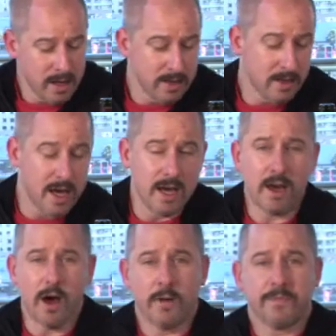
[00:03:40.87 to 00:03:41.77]
So there you
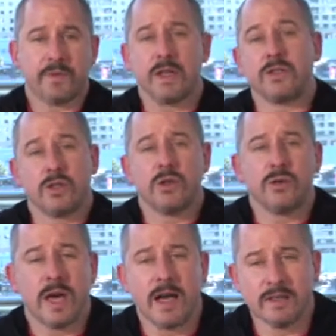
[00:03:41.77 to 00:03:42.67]
go. It's the
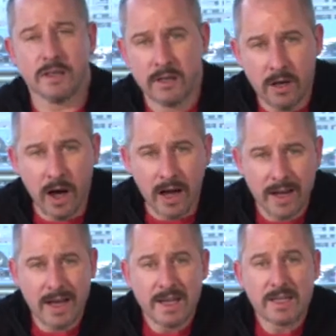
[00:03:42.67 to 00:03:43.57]

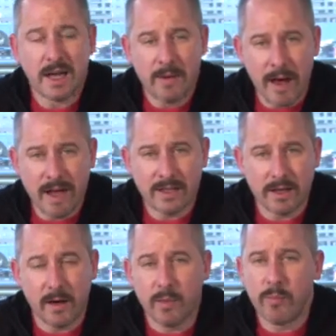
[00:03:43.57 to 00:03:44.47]
2009 Te
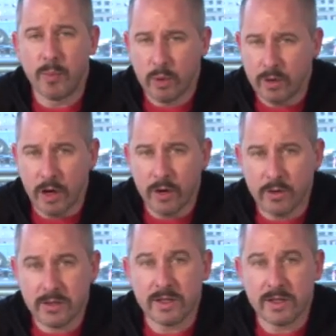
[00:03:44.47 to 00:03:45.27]
Mata Bullnose